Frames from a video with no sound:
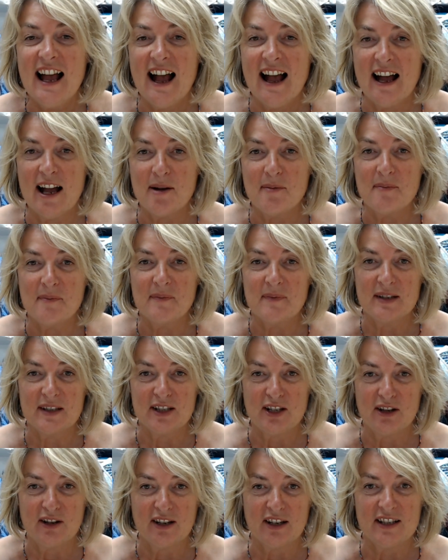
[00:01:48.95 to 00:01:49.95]

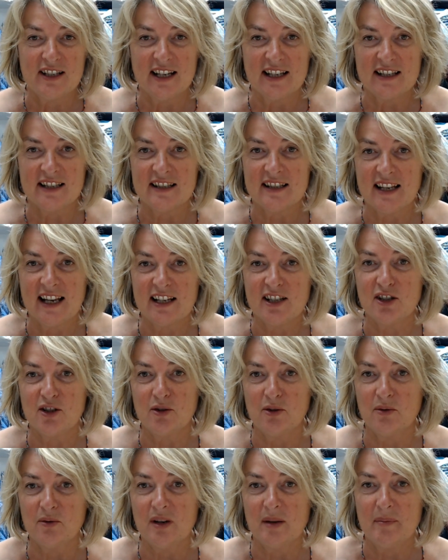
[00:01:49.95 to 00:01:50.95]
So the contestants had to
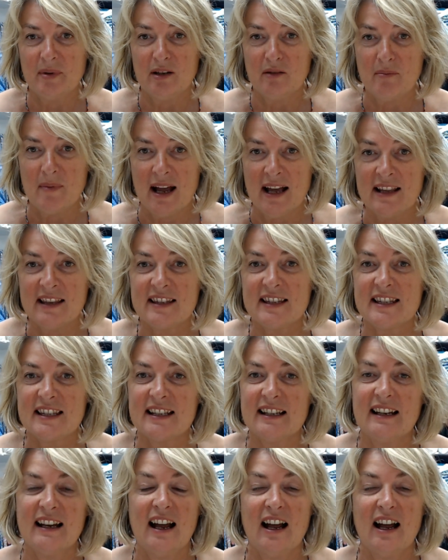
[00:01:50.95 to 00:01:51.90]
do a bit of maths.